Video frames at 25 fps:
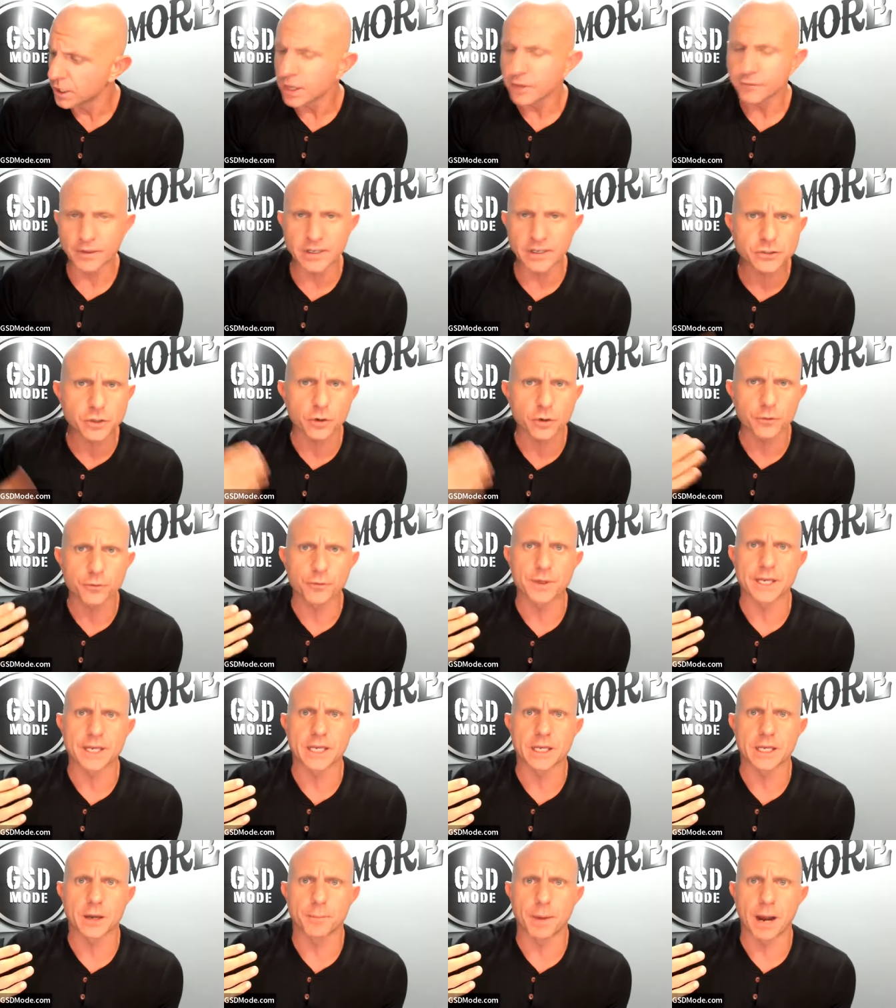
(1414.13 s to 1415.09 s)
they start
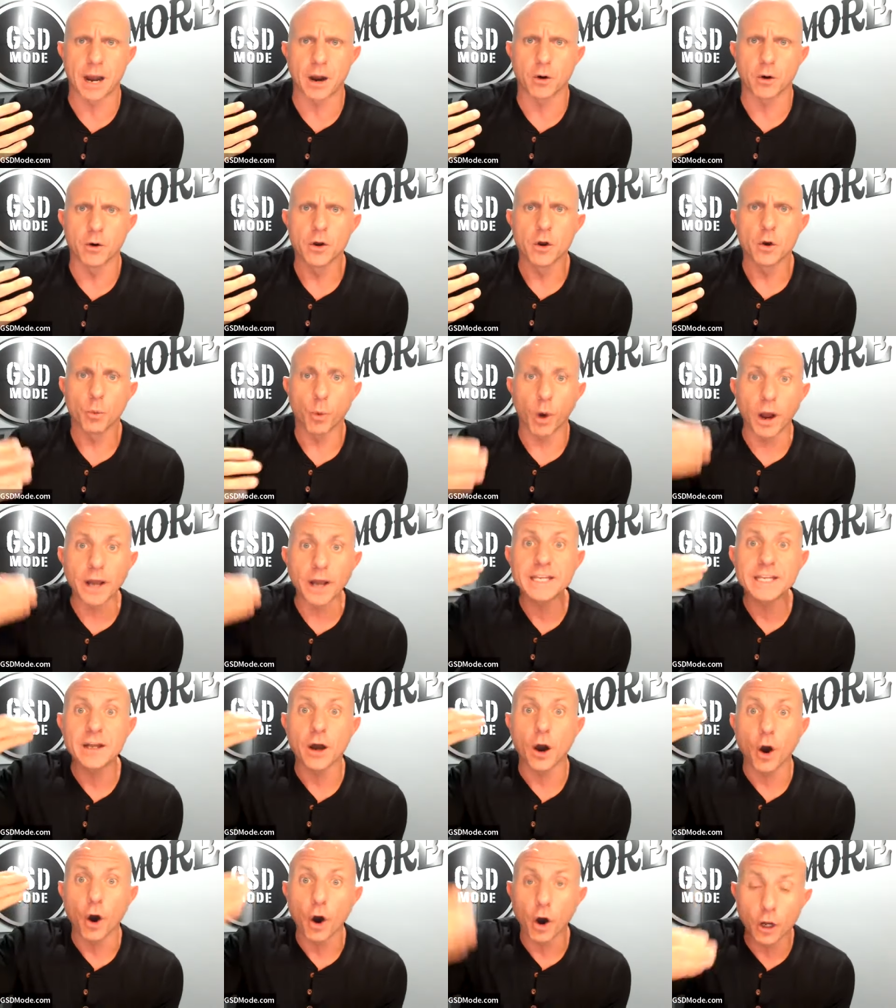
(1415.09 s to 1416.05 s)
thinking about, well, I need
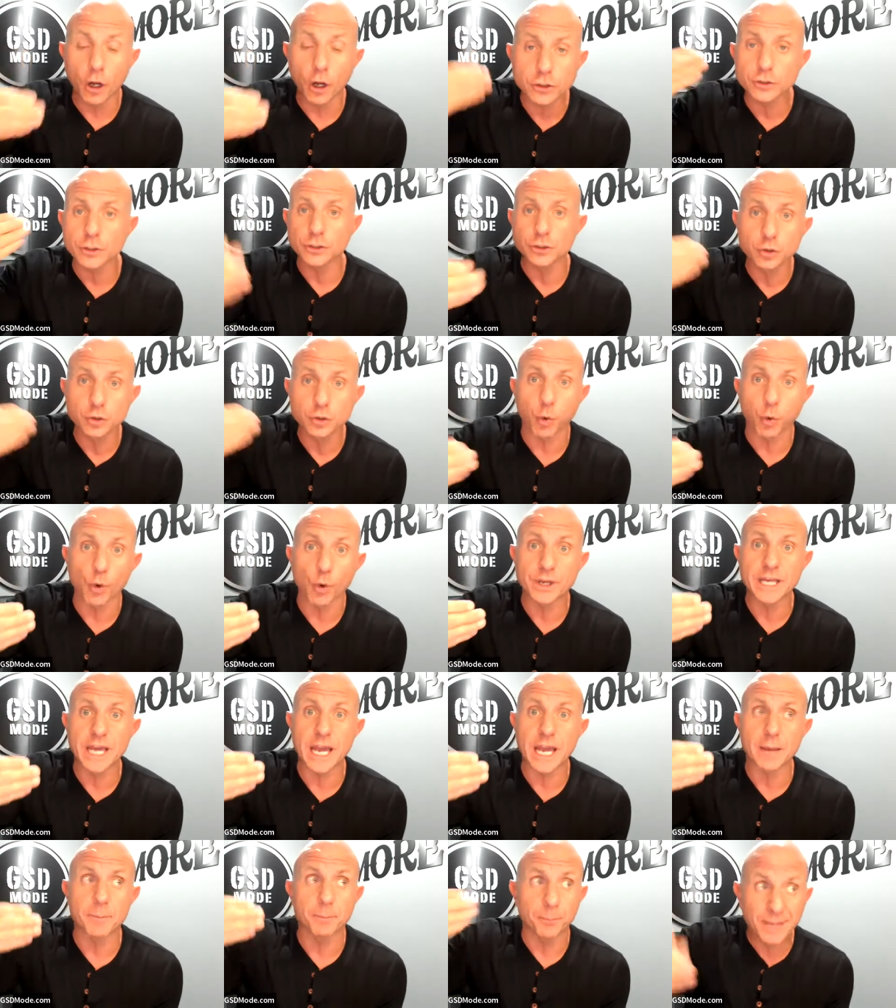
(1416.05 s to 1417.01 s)

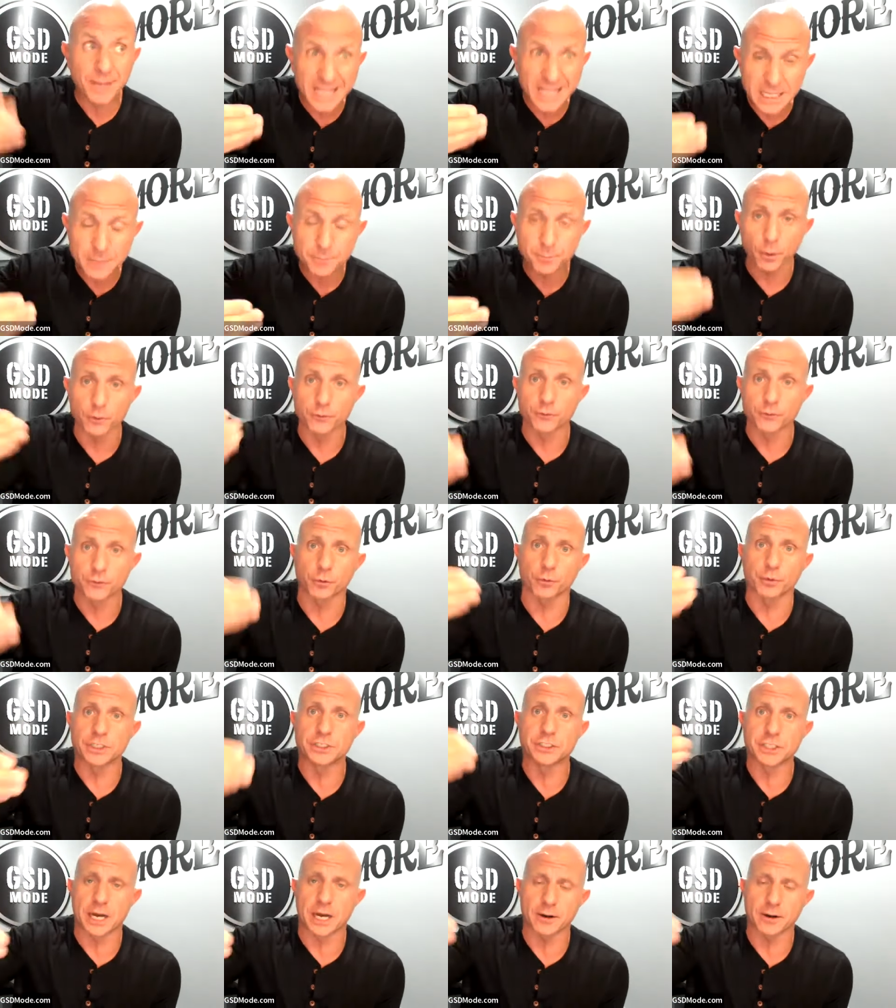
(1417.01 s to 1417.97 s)
128 people to
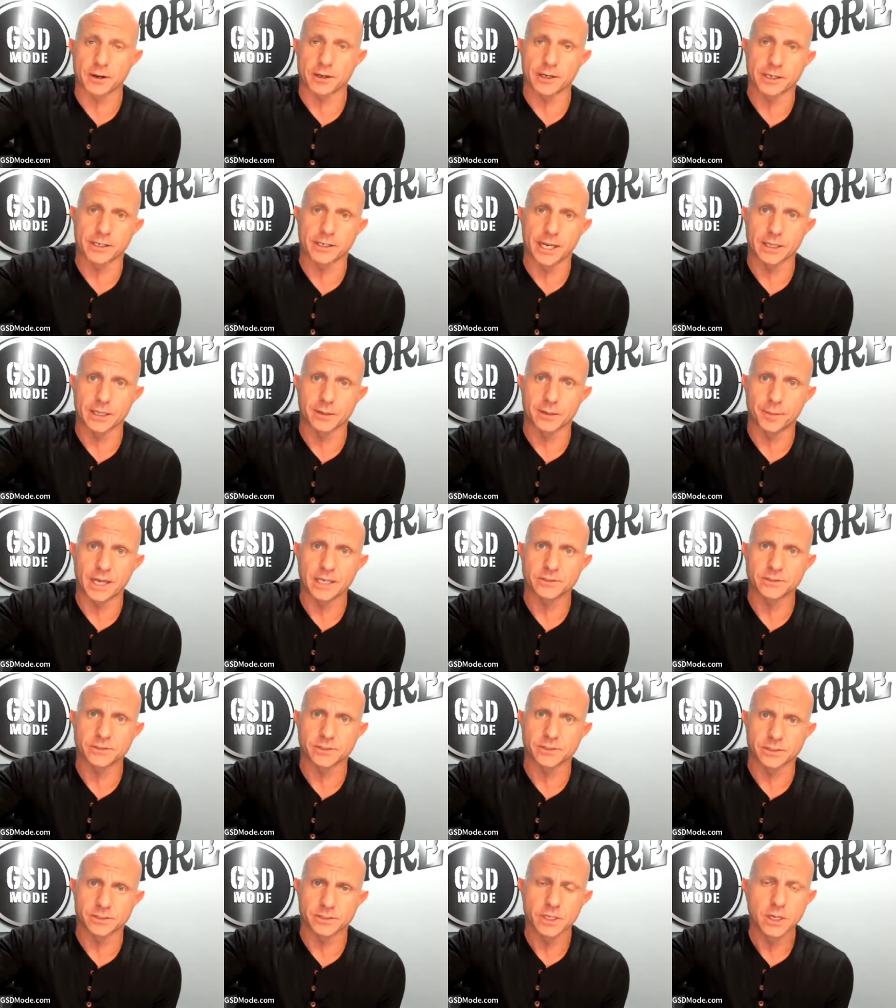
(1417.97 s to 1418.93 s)
reach out on a daily
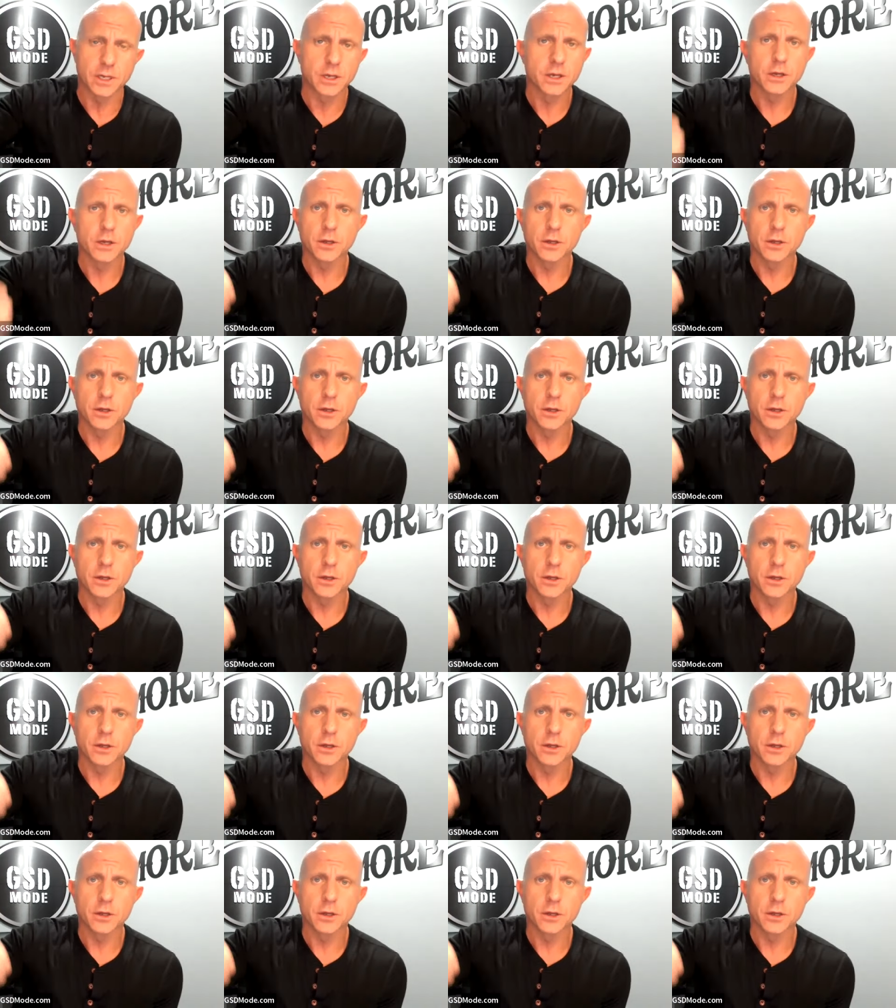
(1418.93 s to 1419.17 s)
basis.